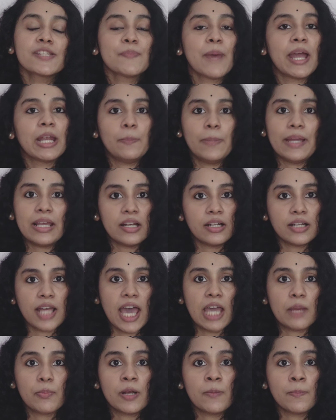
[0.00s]
might be
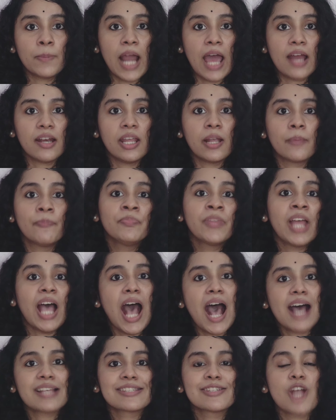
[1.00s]
retirement planning.
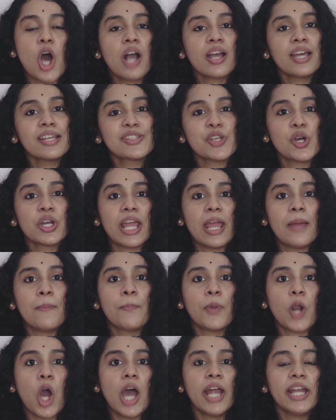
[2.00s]
As long as you're
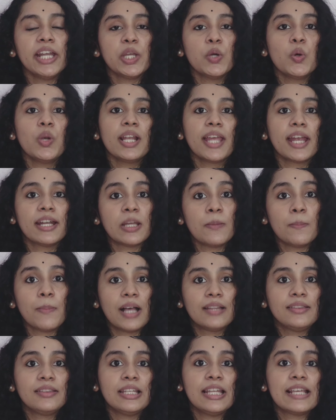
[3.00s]
employed, you will get a
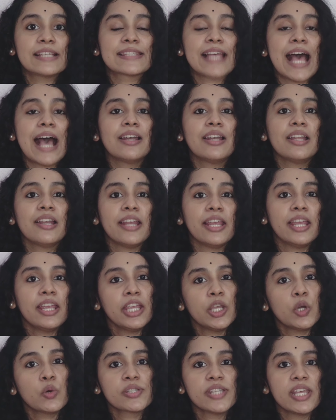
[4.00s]
monthly salary
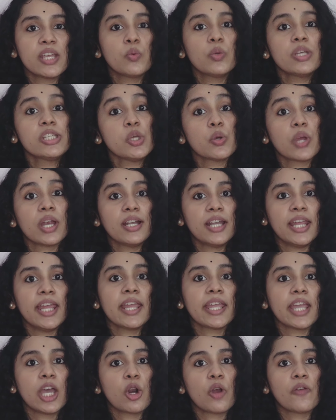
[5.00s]
using which you can take
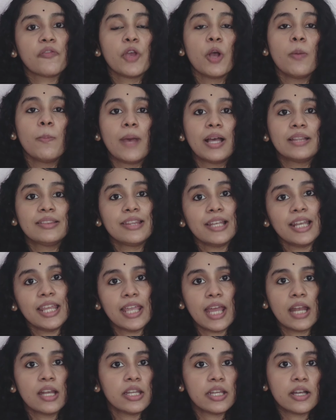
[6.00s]
care of your monthly
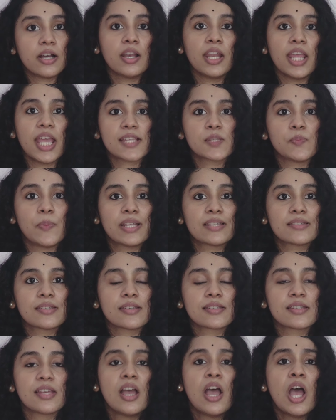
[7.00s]
and yearly
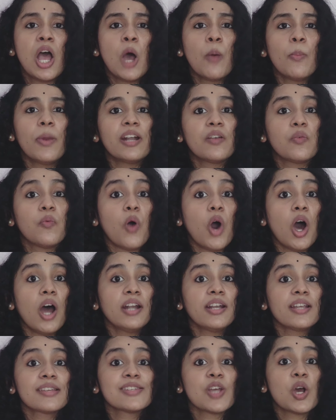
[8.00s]
expenses. But what
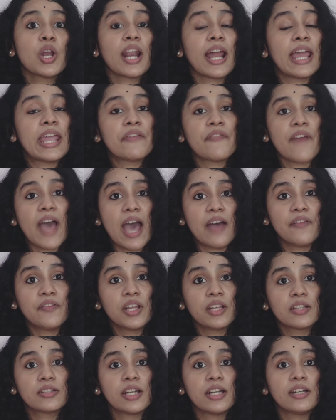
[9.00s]
is your life after
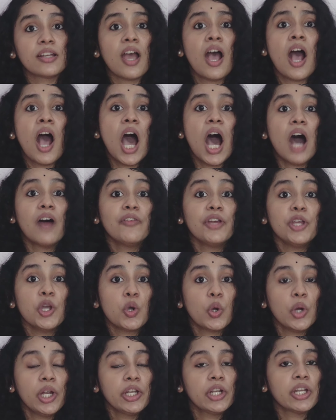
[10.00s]
that? How are you
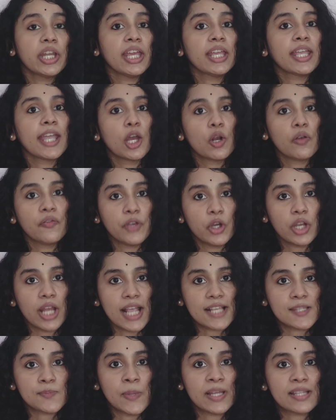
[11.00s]
going to take care of your
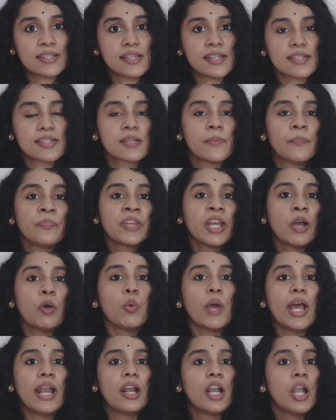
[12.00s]
expenses?
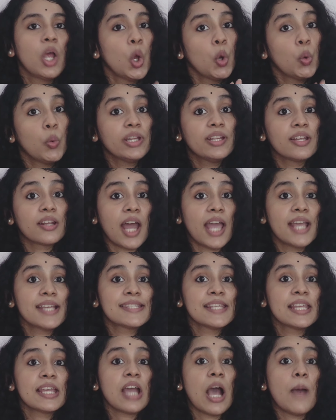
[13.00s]
Well, with the
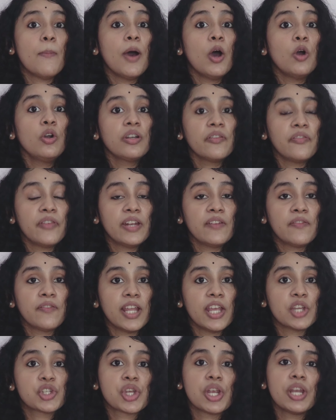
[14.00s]
rising amount of
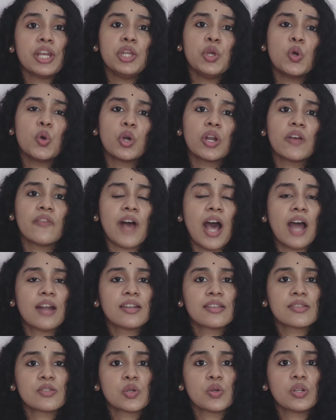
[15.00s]
inflation, you could have
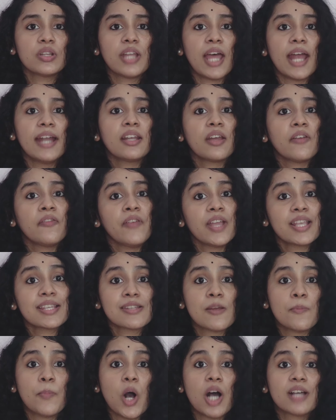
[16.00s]
understood that fixed
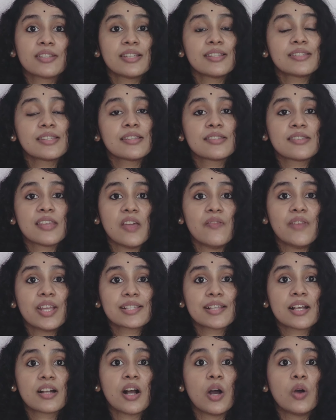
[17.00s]
deposits and savings
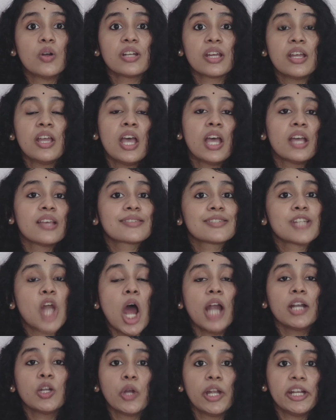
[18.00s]
account is
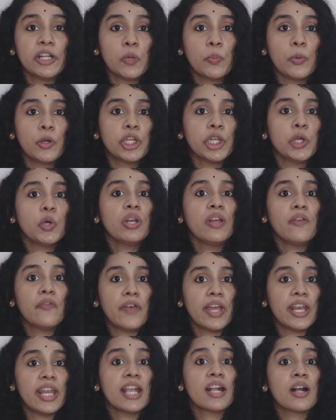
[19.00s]
not going to put you in a
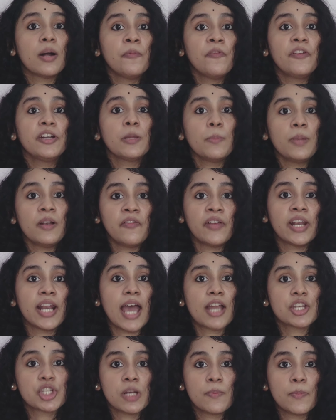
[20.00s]
very comfortable
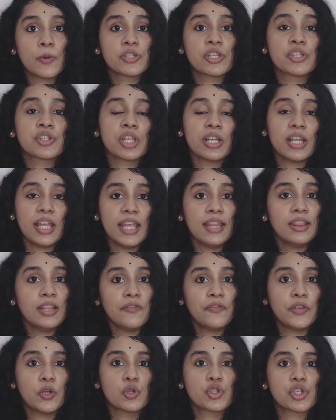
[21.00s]
financial position in the
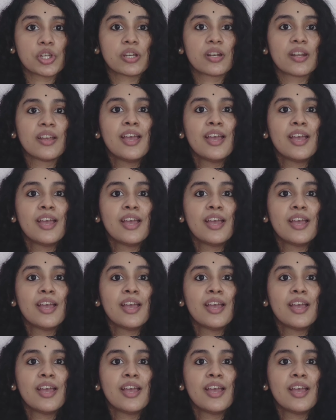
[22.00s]
future.